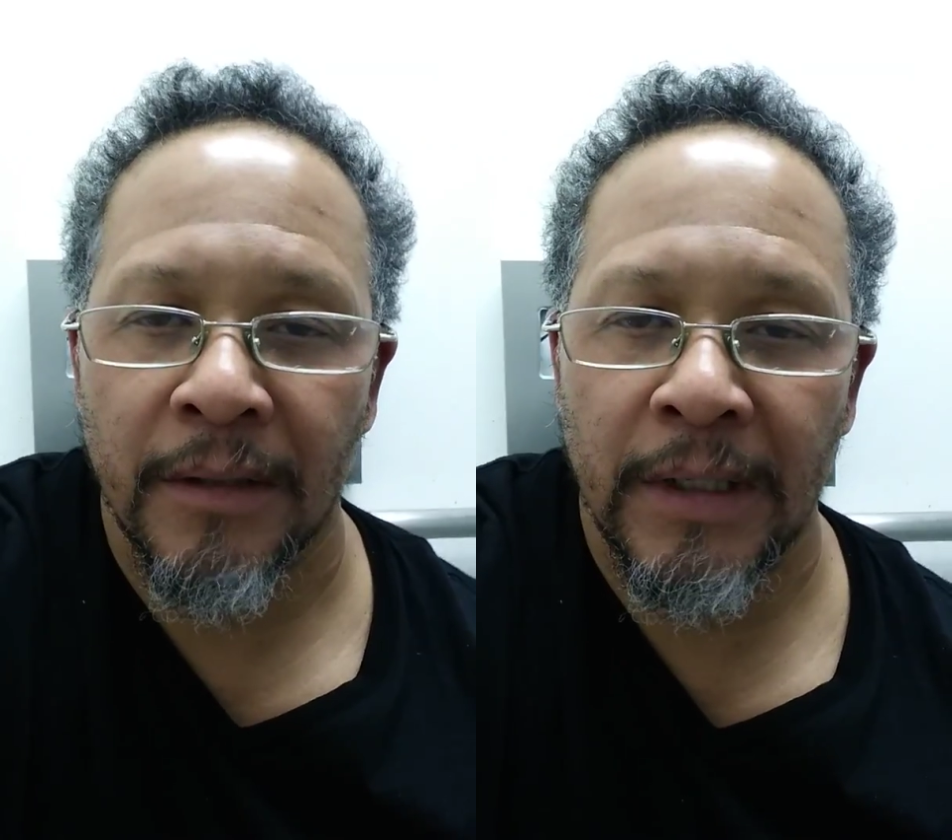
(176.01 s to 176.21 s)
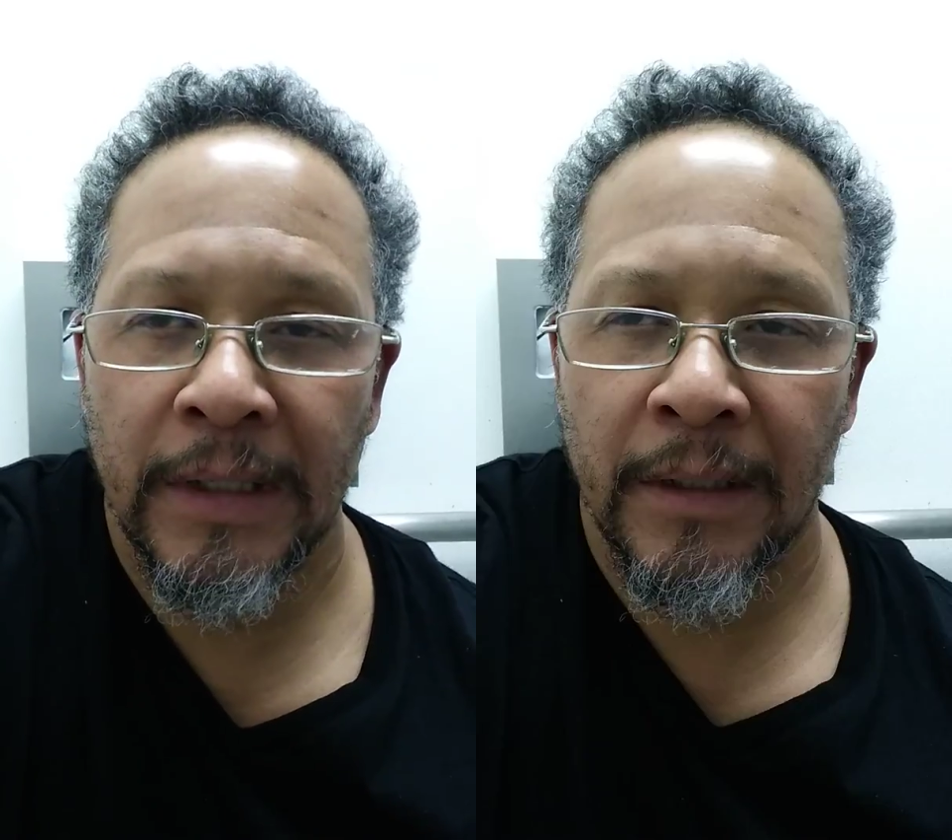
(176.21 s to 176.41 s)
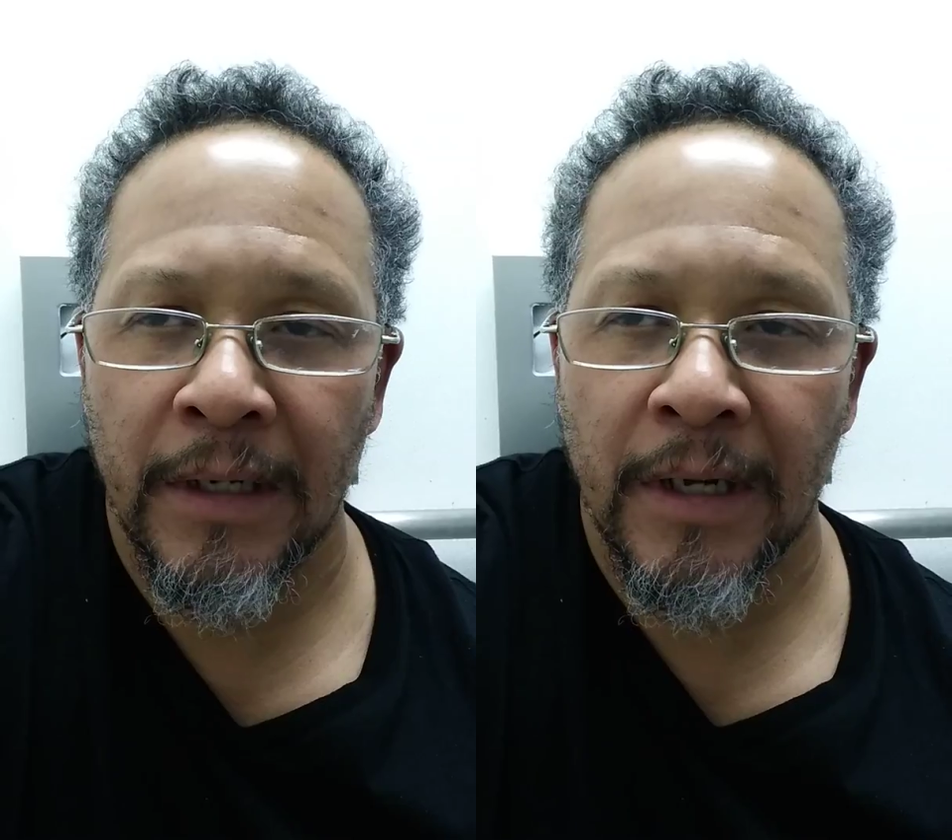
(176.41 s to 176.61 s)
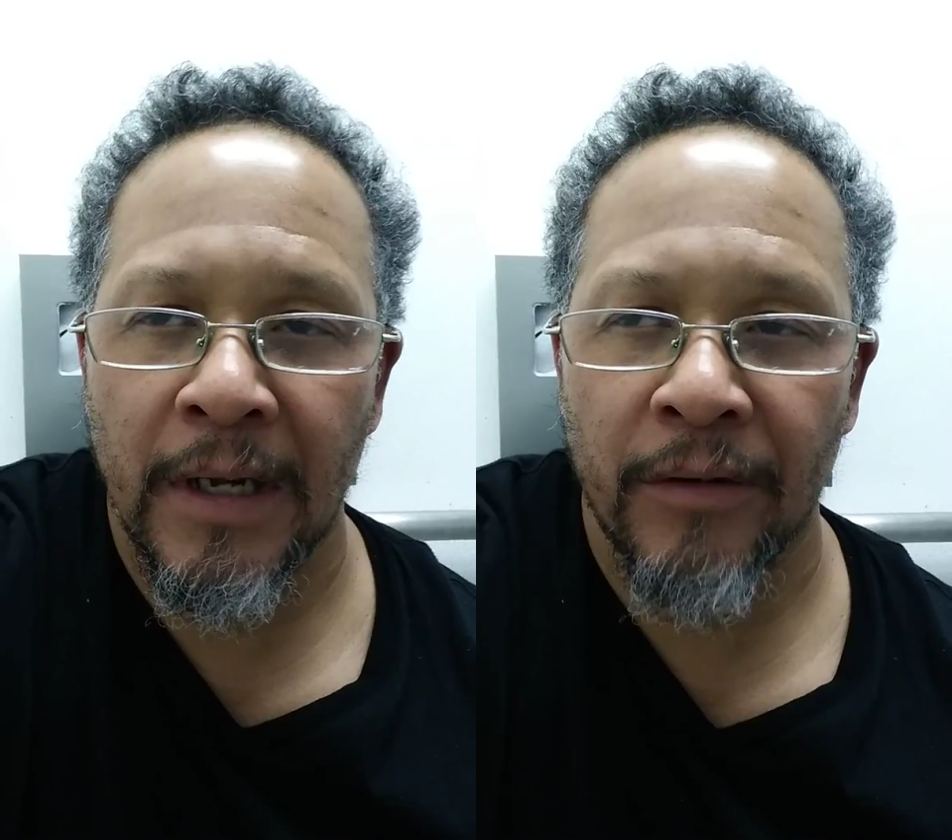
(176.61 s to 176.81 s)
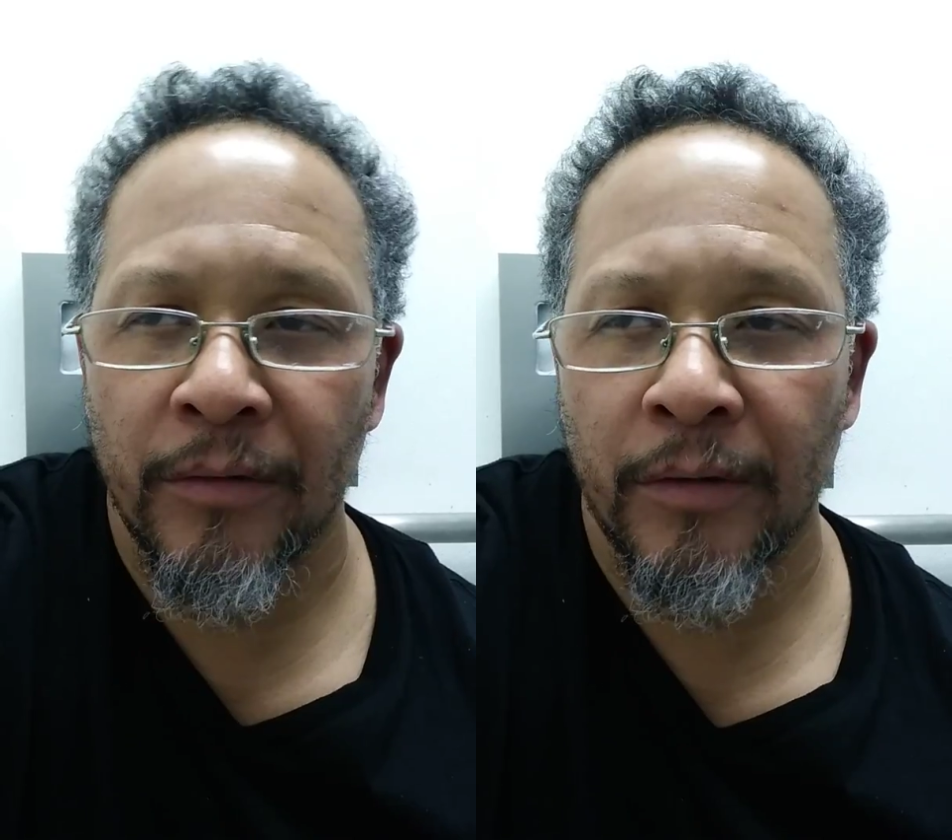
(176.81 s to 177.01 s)
And
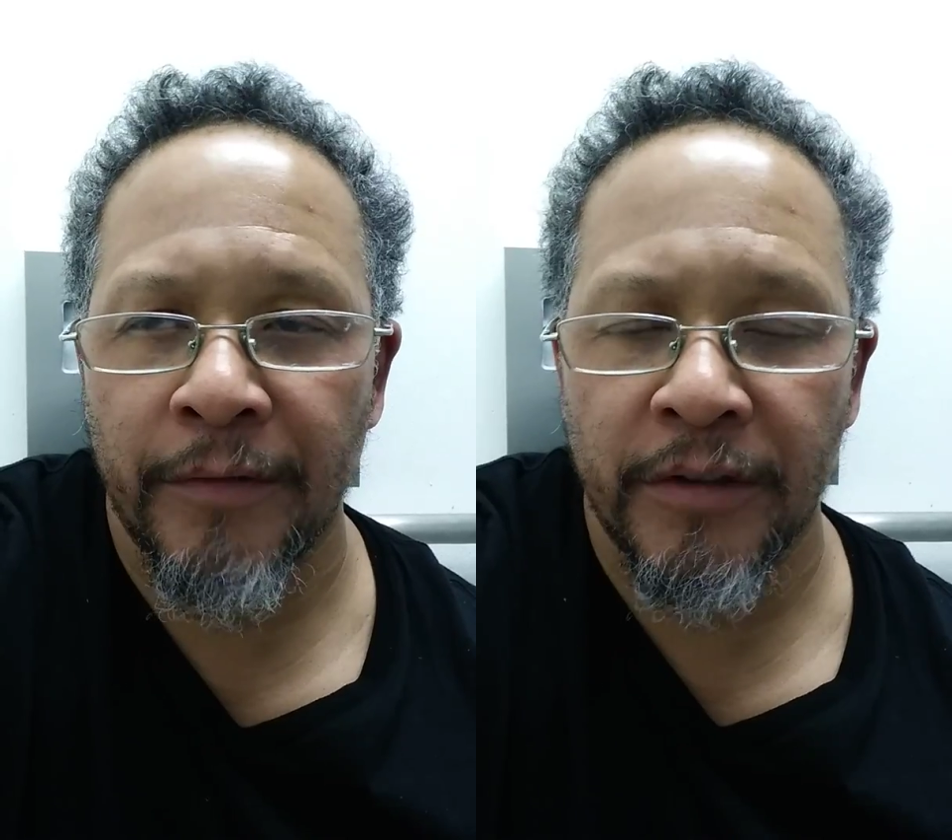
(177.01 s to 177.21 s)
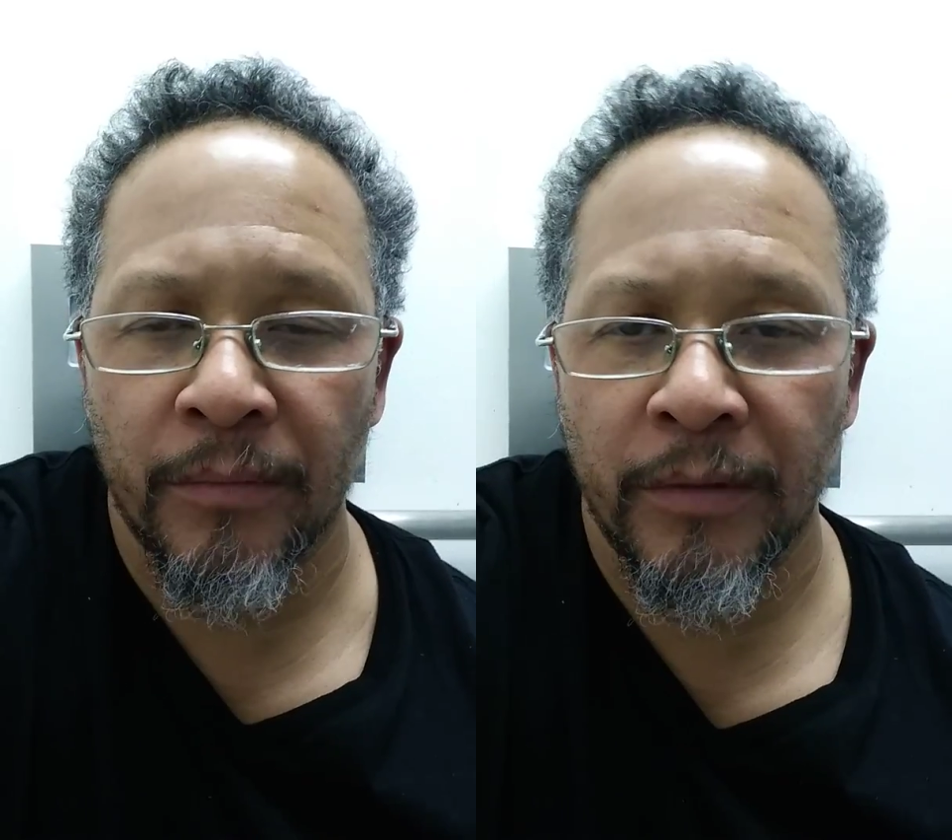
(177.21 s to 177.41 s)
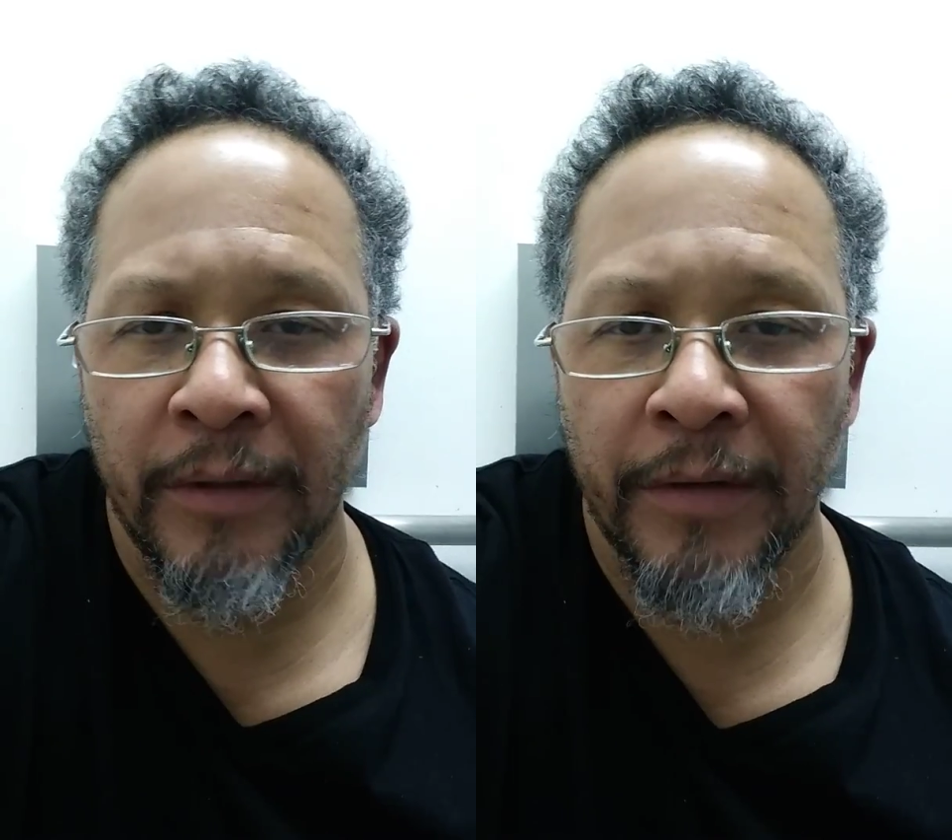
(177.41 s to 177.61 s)
I don't know if it's a writ